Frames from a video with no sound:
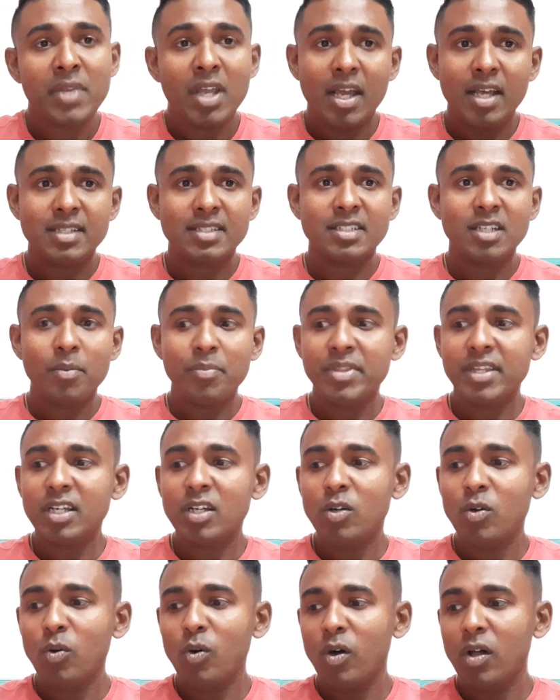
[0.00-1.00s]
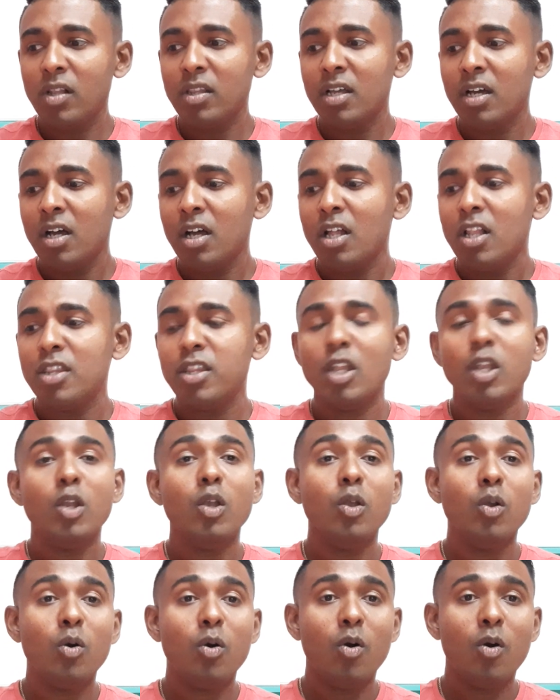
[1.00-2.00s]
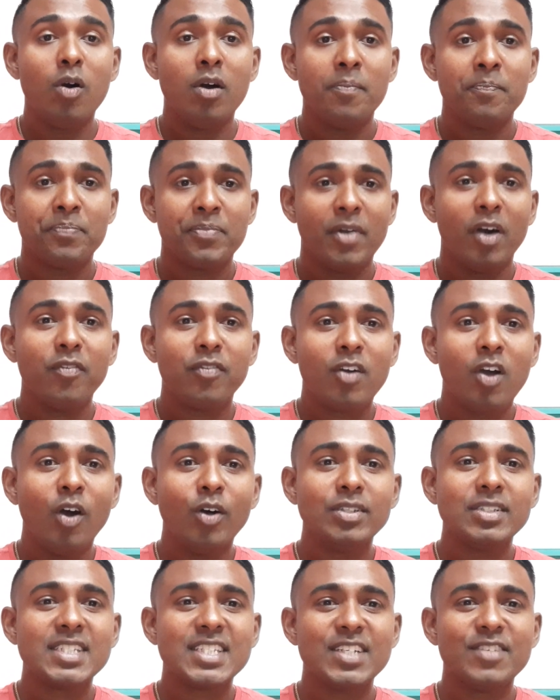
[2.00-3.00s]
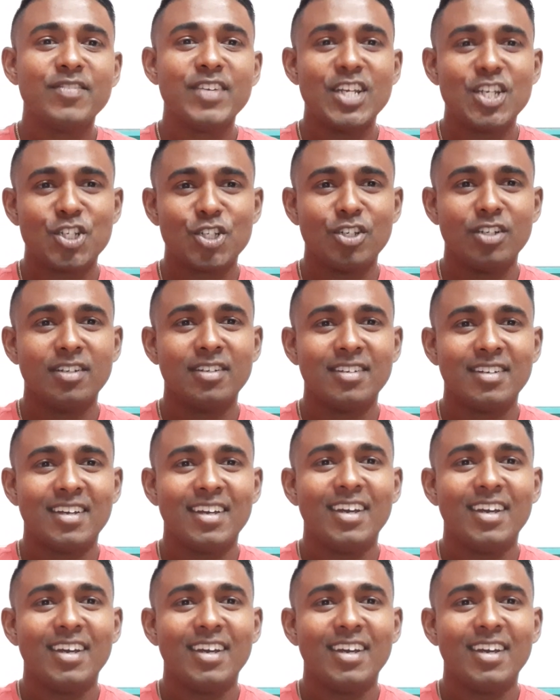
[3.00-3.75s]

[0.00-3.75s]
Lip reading: is something called the law of conservation